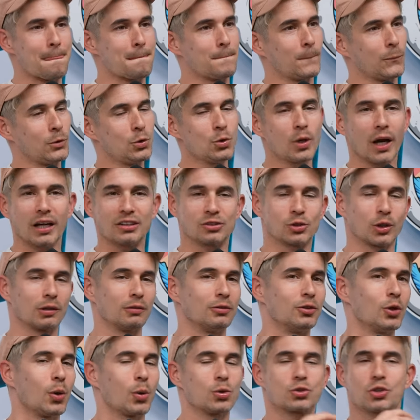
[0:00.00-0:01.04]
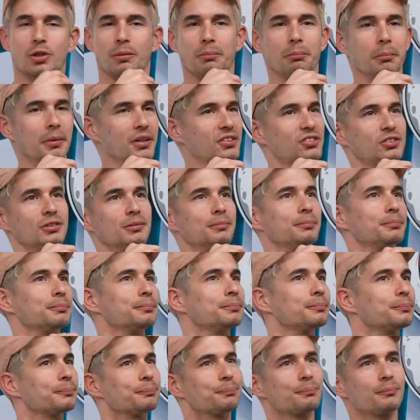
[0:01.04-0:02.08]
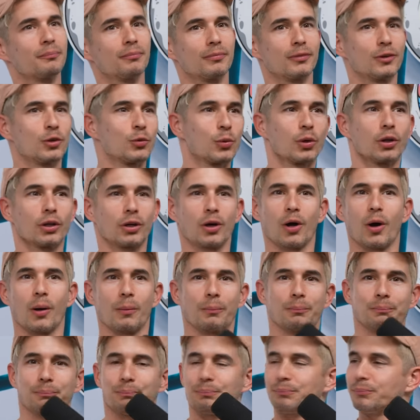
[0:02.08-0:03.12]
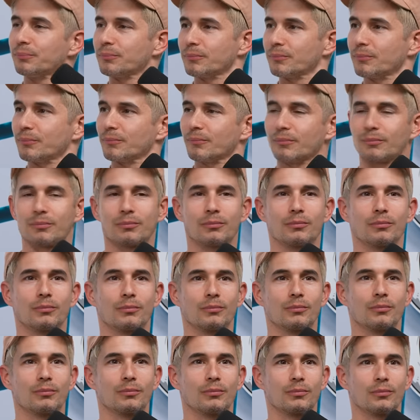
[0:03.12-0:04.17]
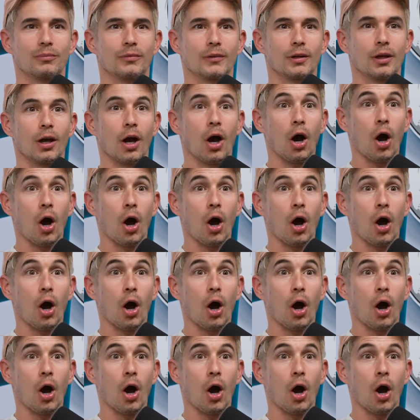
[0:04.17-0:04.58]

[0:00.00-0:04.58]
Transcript: You guys don't even know what you're missing. You really don't. No, I kind of get the feet thing now.